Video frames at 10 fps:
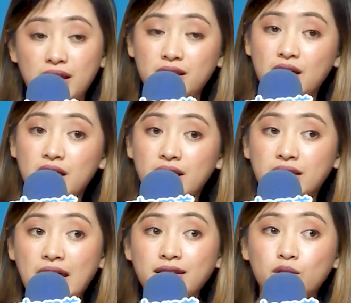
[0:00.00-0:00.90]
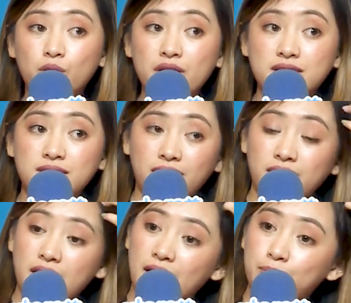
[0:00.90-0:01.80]
they can do is that
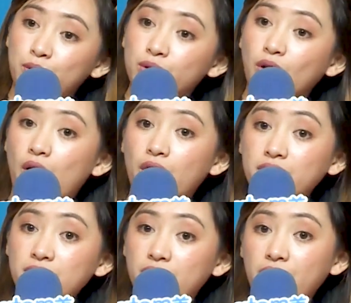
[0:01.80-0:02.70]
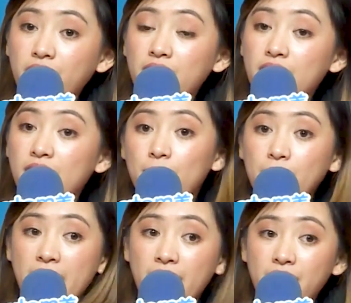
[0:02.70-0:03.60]
they can put on their
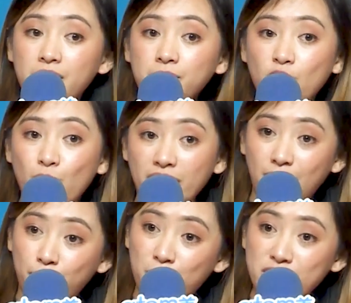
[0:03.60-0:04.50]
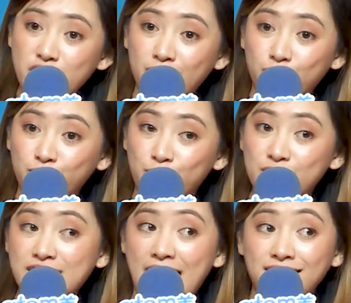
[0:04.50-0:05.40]
hair, wag na po masyado
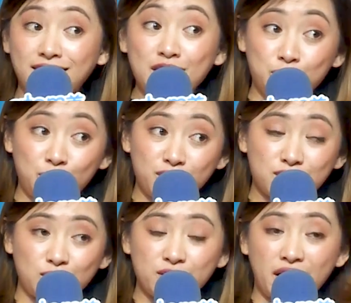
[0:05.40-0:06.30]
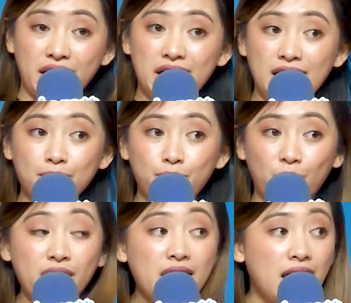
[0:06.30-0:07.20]
doon sa ating roots, so sa hair lang
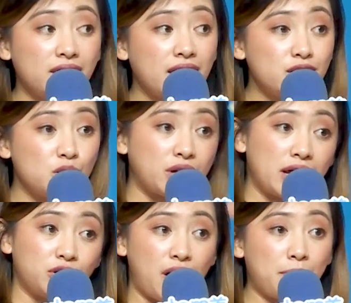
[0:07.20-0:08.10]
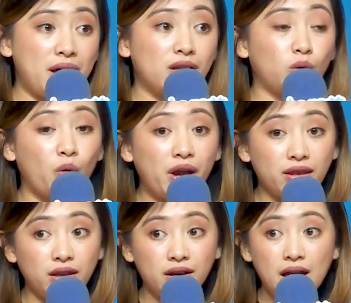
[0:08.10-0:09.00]
po, and then you can wrap it
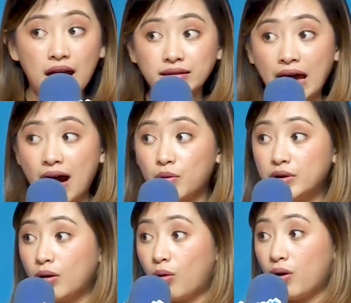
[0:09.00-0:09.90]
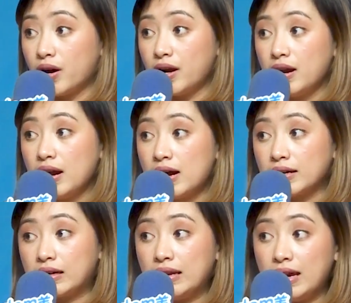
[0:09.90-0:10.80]
with a towel or a
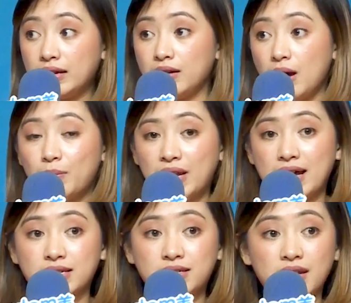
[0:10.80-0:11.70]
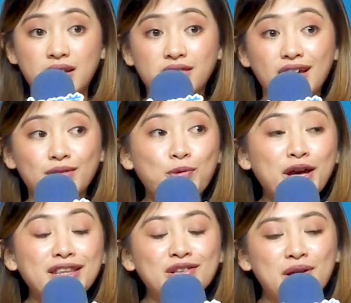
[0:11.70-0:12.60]
clean plastic, and then
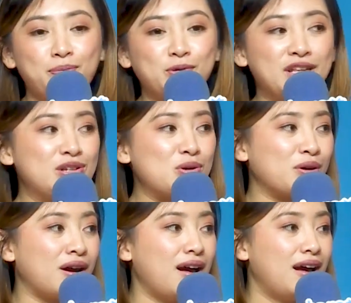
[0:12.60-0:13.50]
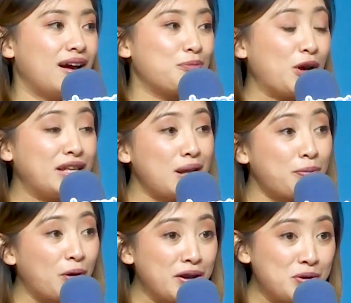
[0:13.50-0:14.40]
pwede na
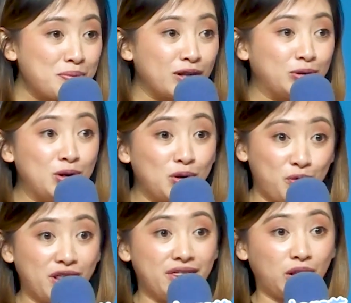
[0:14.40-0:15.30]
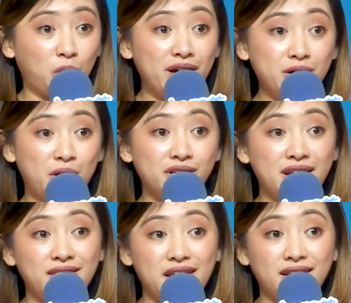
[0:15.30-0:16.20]
po kayong matulog with that one on,
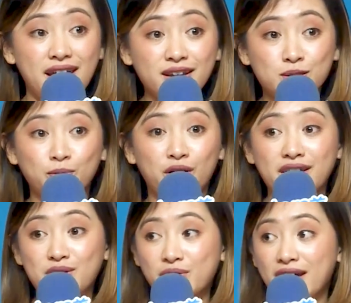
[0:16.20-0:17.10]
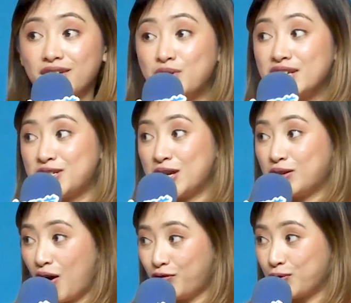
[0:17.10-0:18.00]
and then the next morning you can rinse it
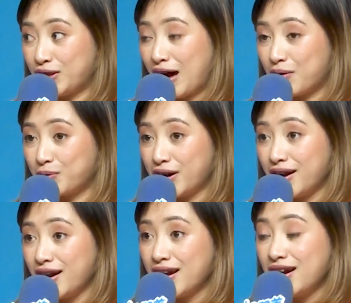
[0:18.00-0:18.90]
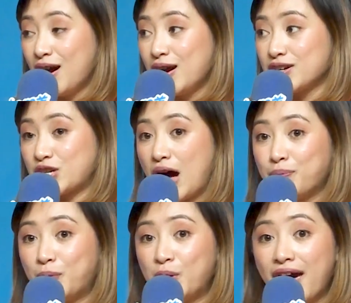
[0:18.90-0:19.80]
off with our
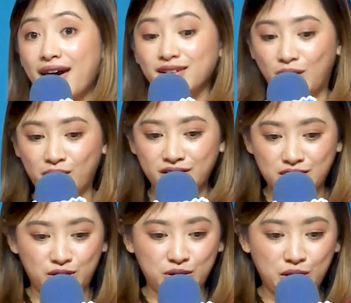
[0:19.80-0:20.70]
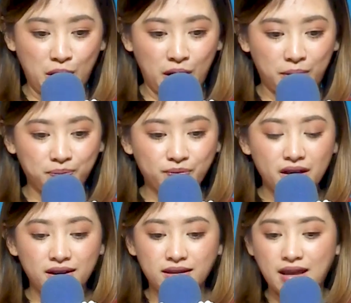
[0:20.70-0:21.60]
shampoo and conditioner.
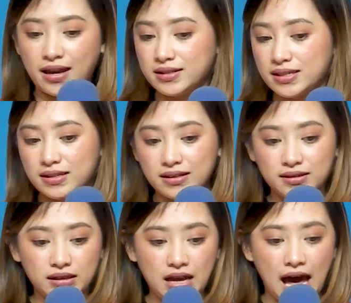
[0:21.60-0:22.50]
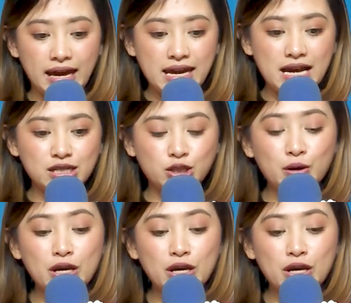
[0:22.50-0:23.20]
Next. Ayan, so